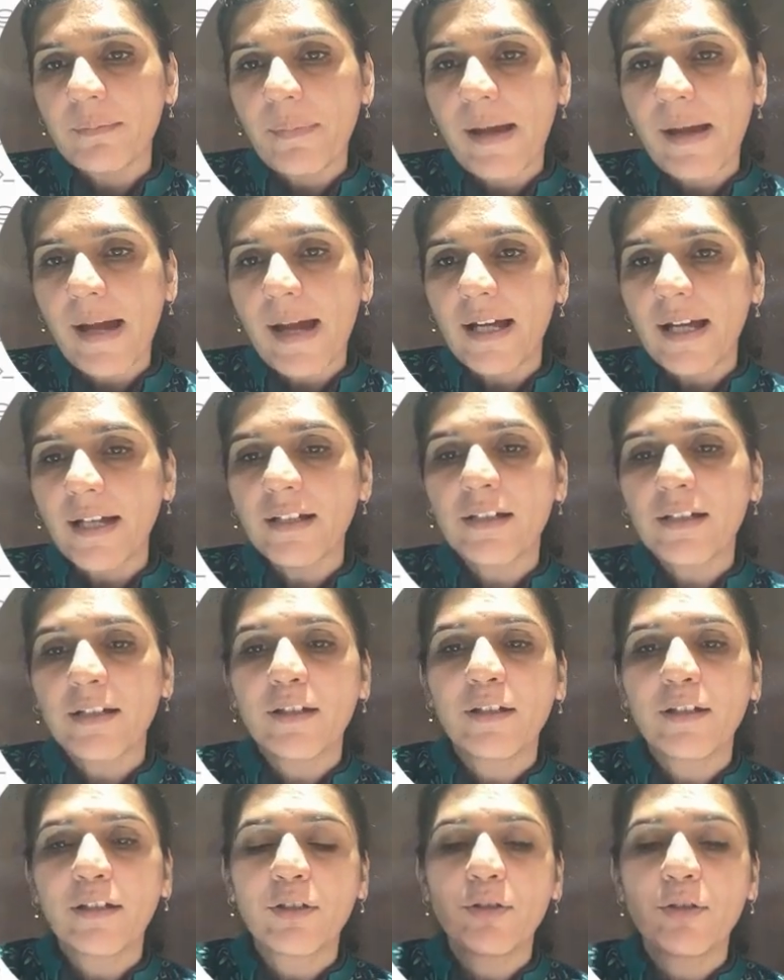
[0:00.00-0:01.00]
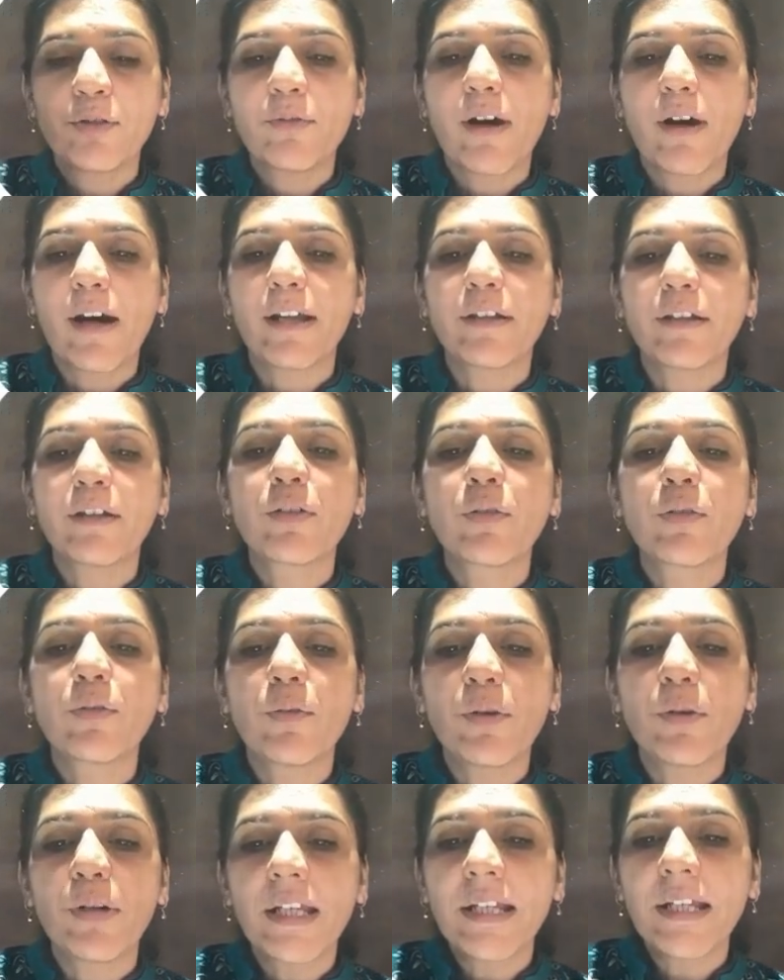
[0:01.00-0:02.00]
back to our
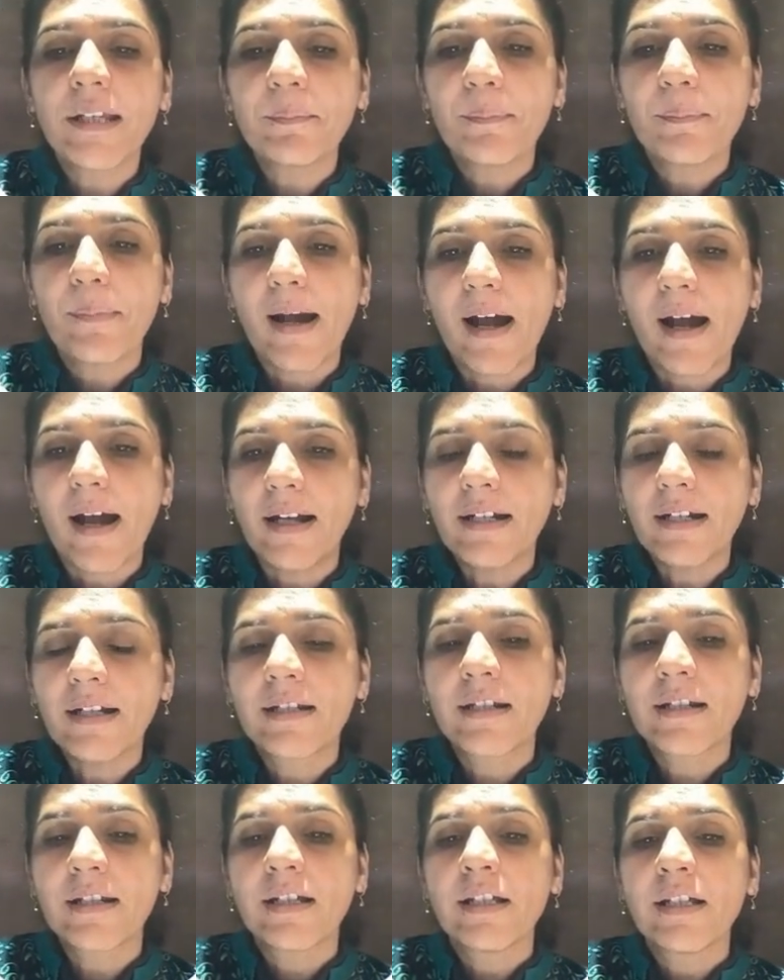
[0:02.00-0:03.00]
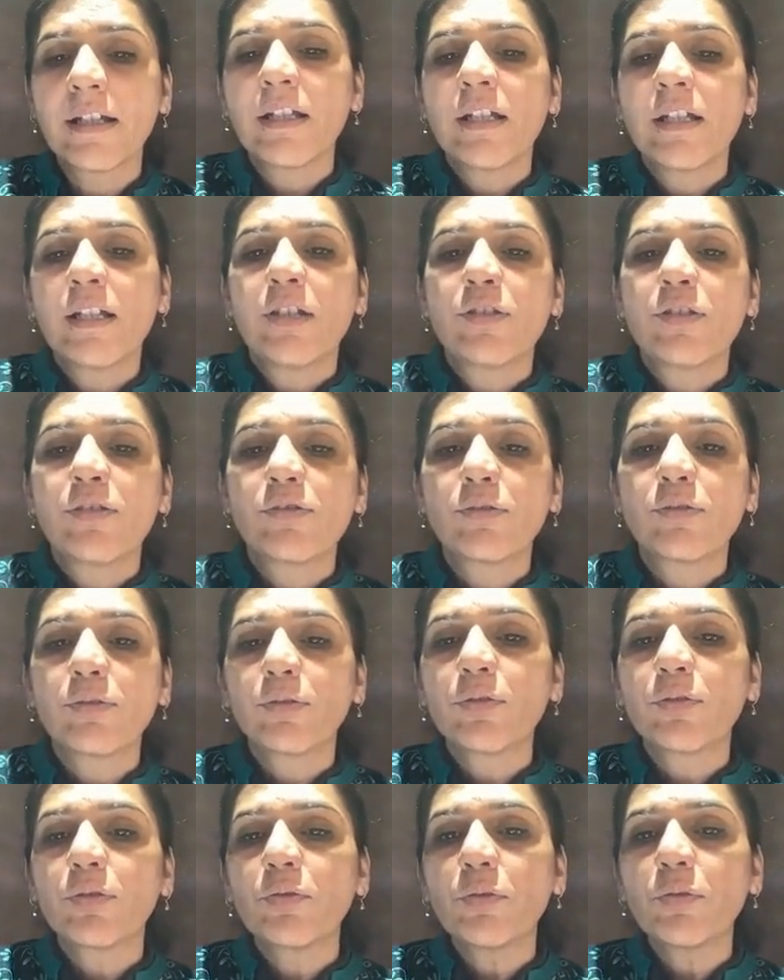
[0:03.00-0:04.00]
coding part,
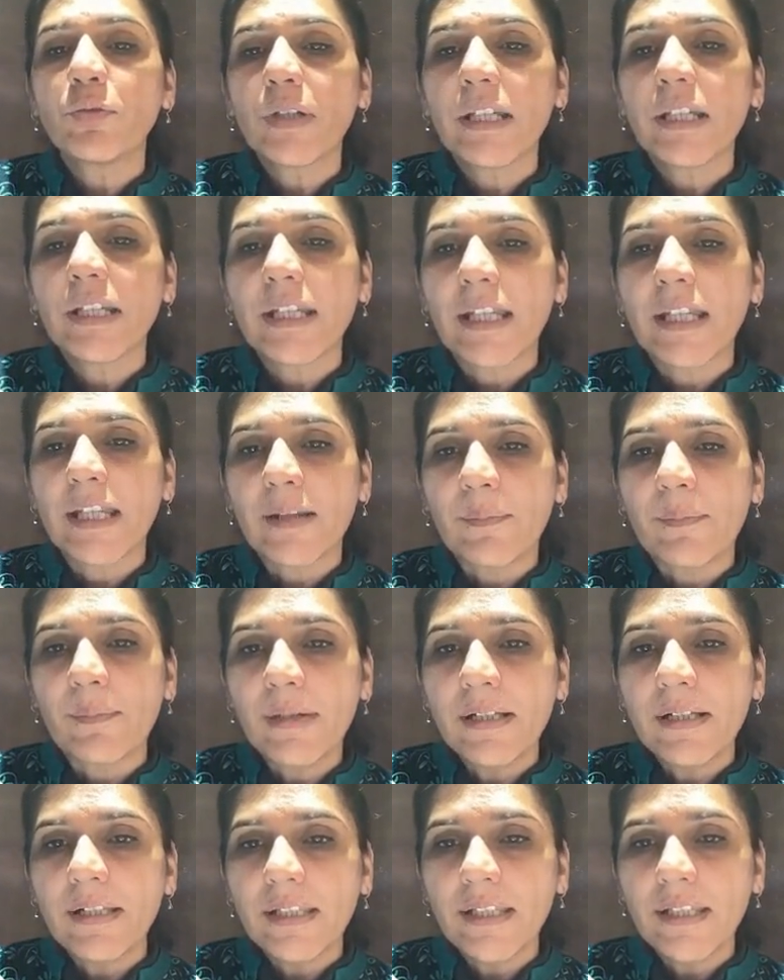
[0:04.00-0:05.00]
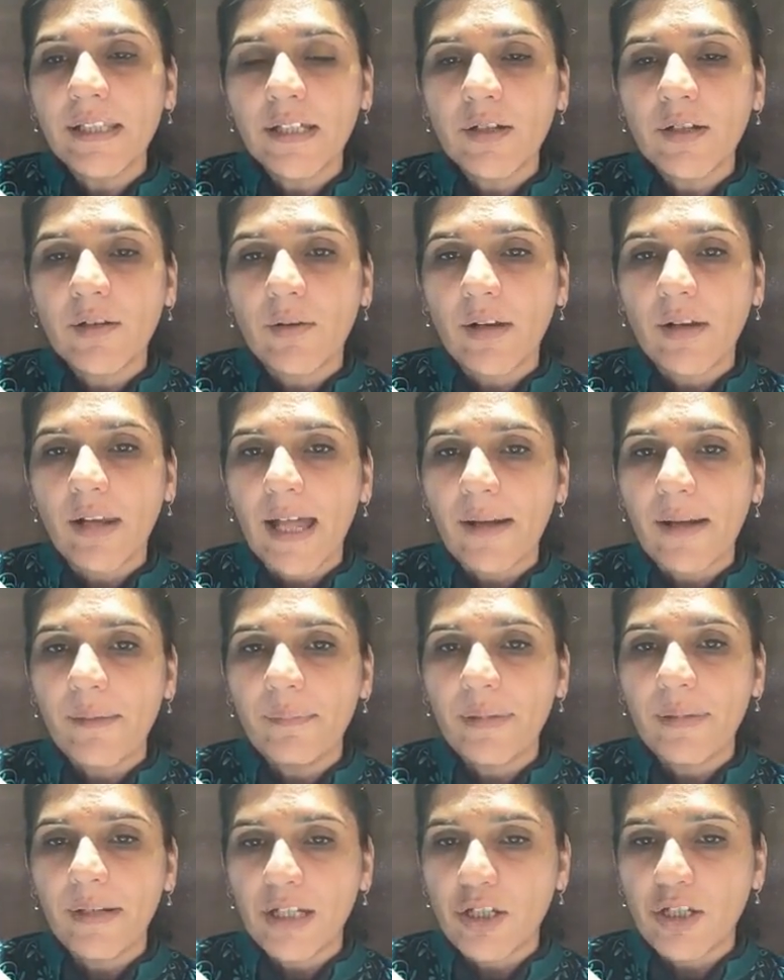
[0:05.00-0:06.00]
so to enable the
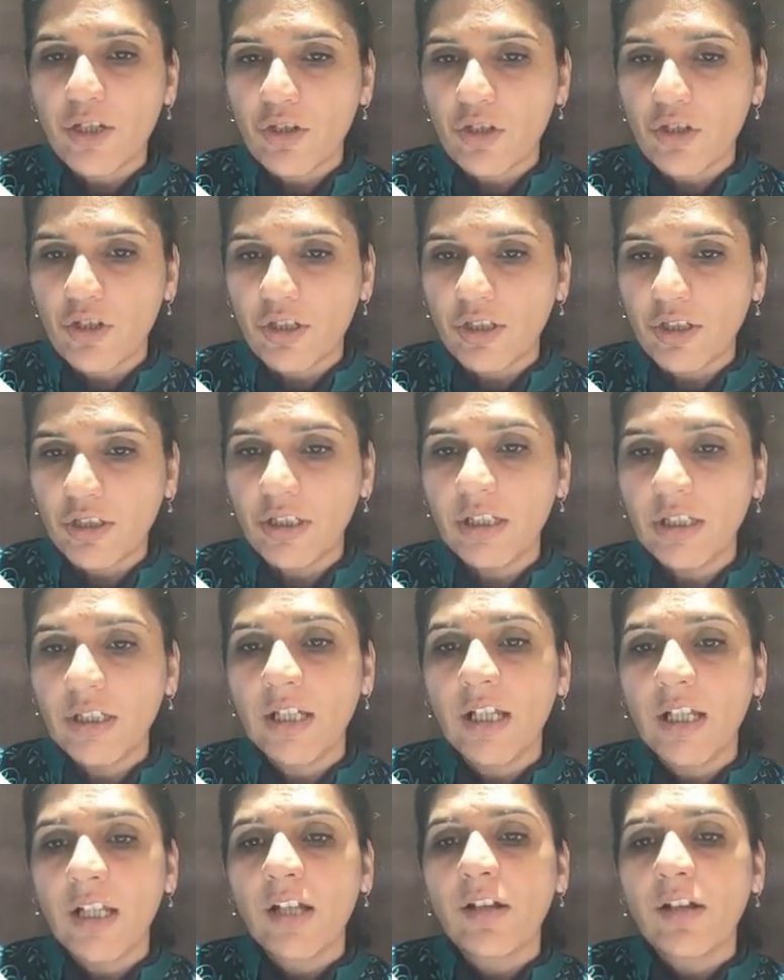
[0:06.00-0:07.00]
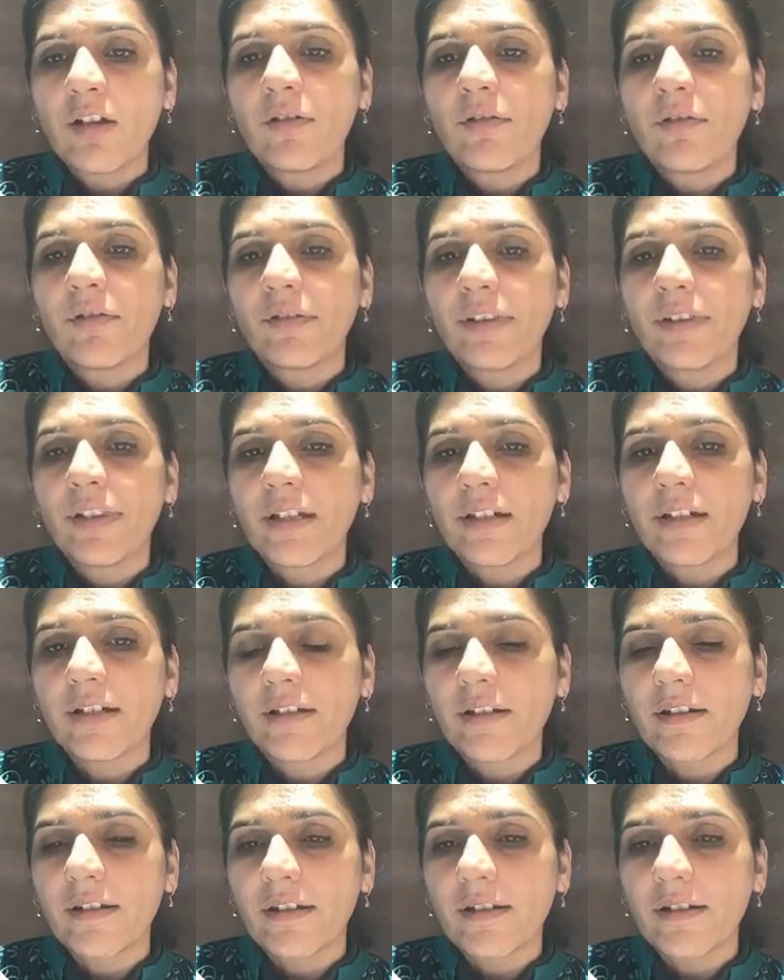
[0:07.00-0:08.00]
collaboration,
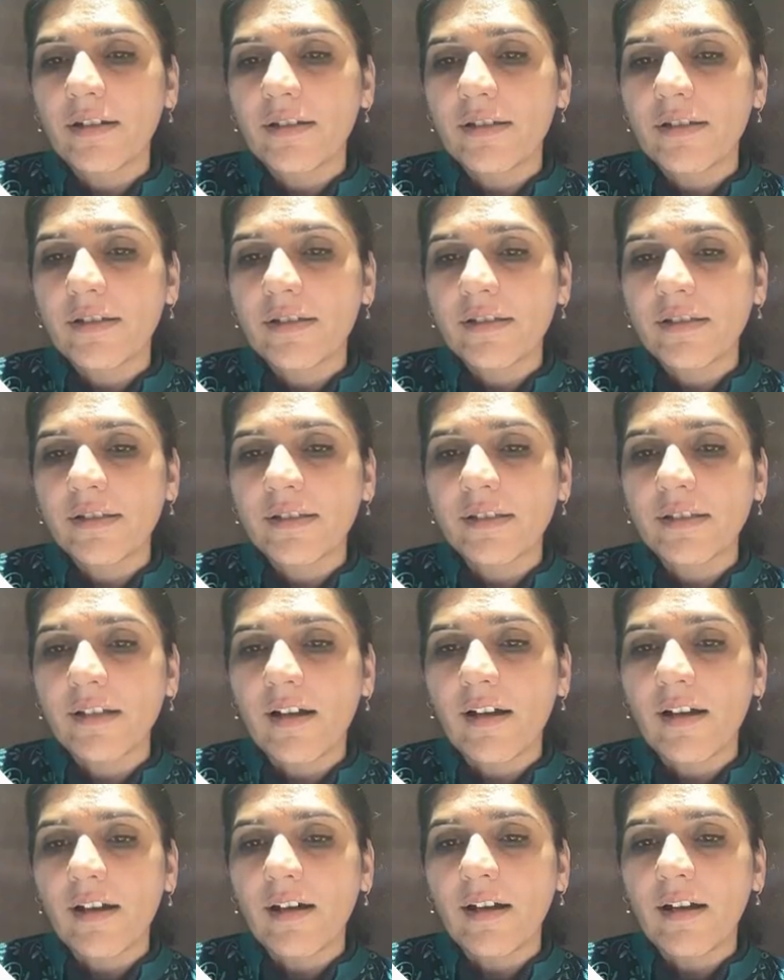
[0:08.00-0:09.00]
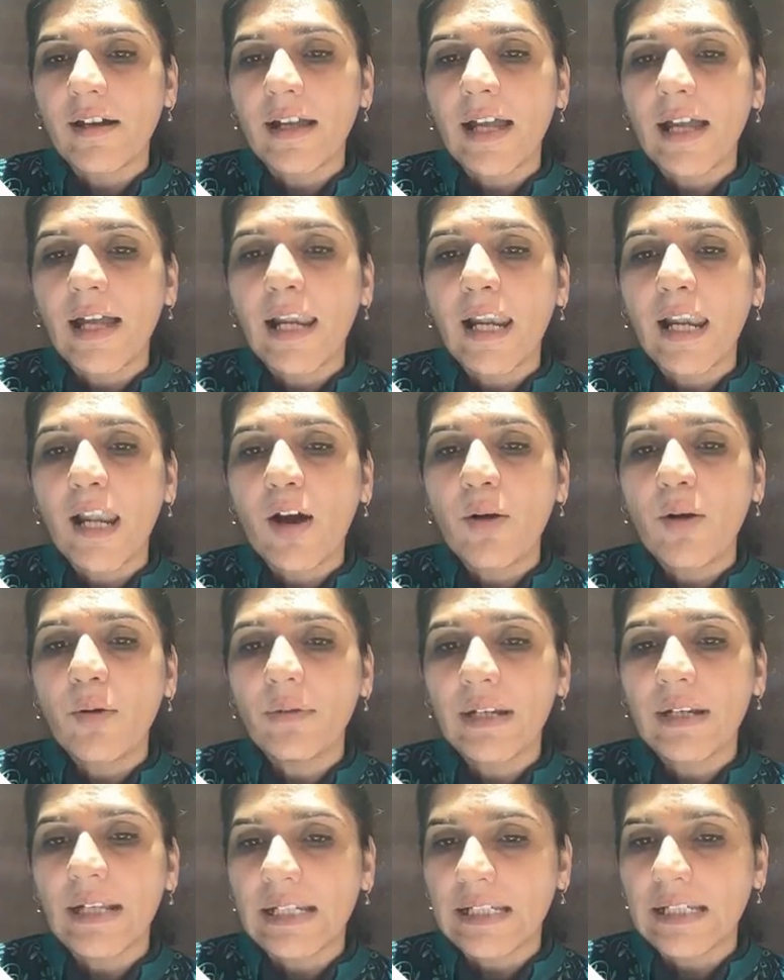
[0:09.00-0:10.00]
there is a allow
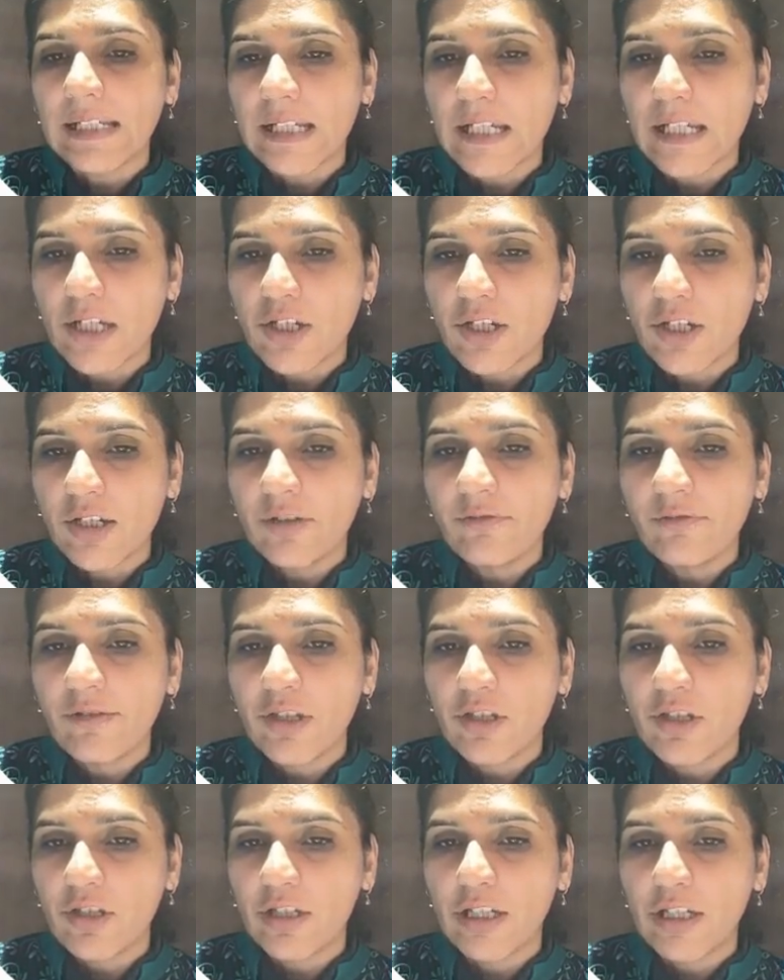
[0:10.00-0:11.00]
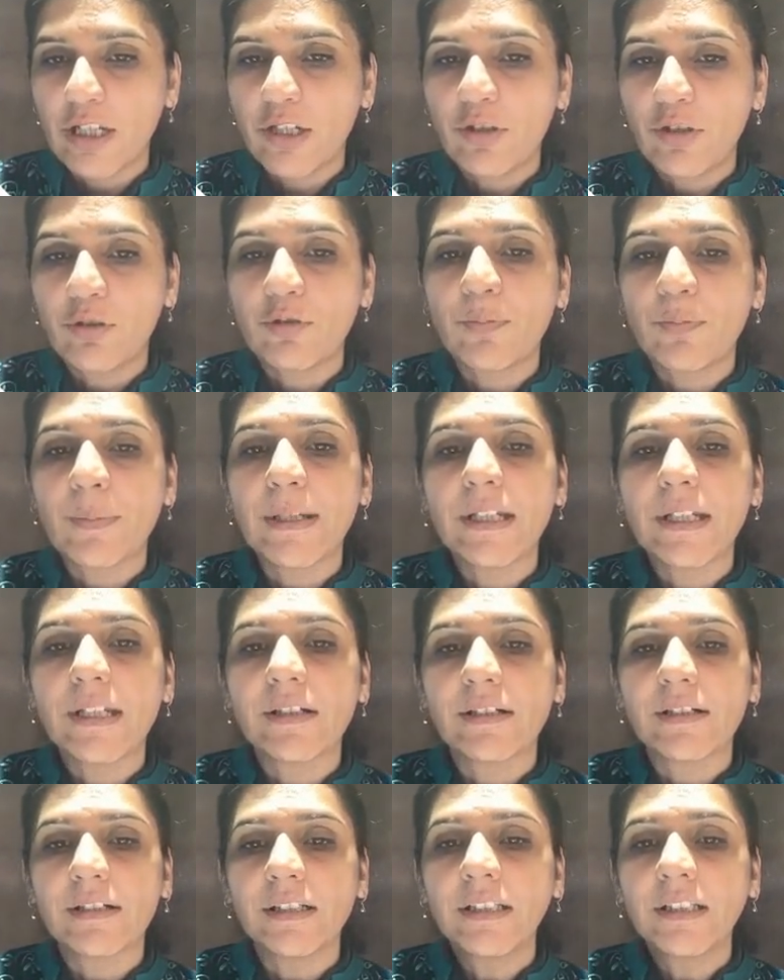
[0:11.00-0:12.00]
delegation which need to be
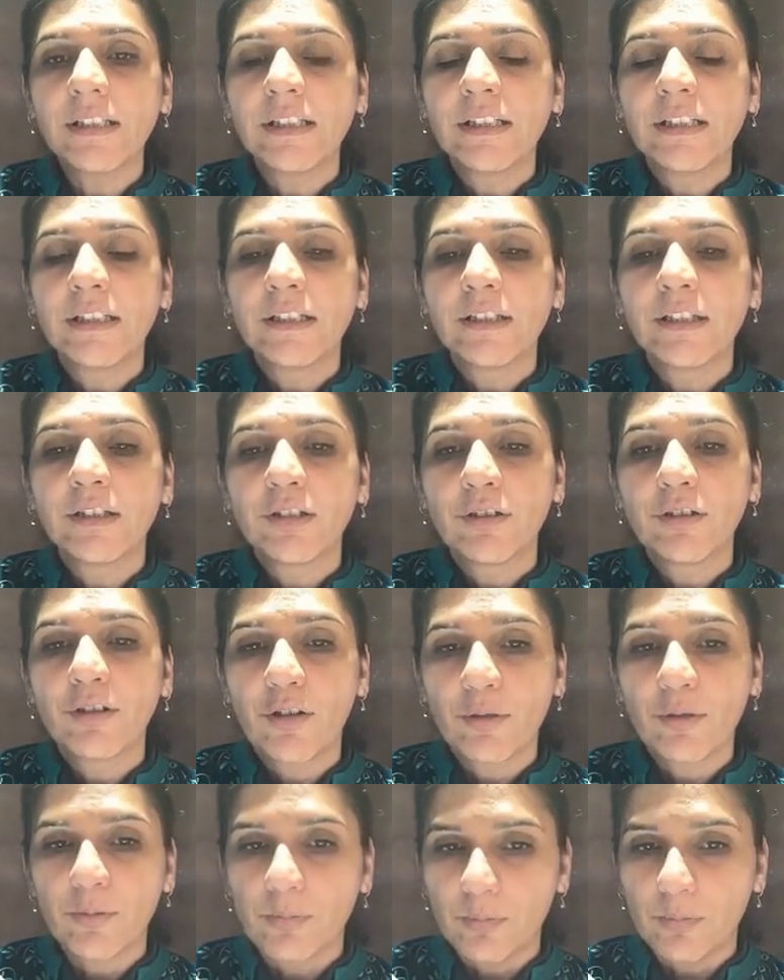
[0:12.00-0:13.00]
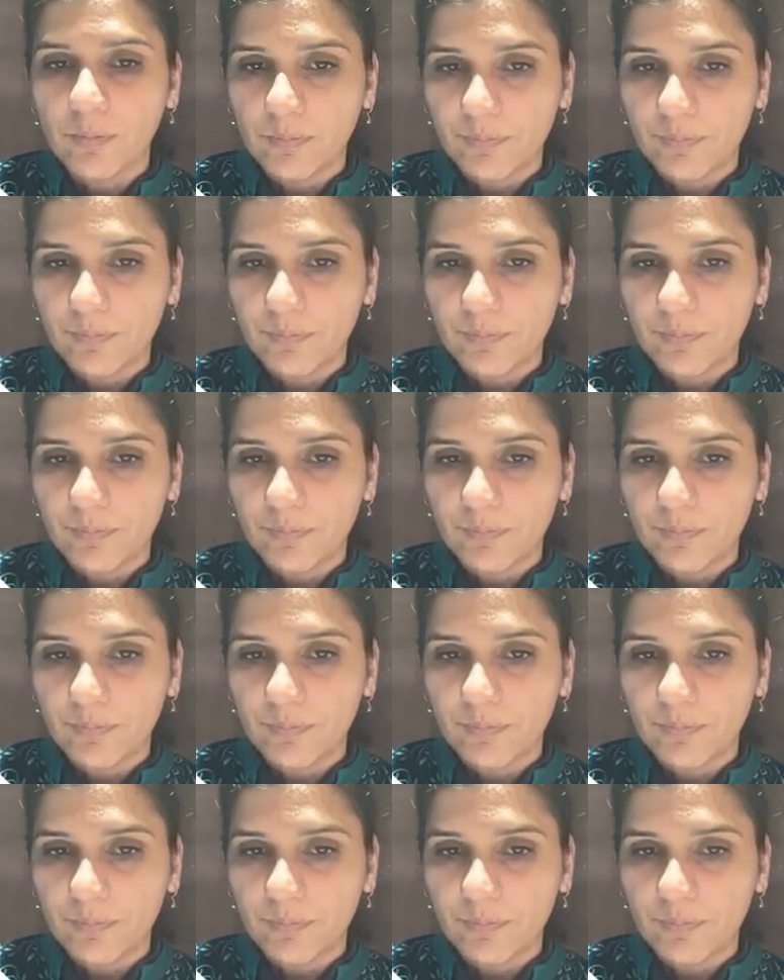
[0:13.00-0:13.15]
turned true.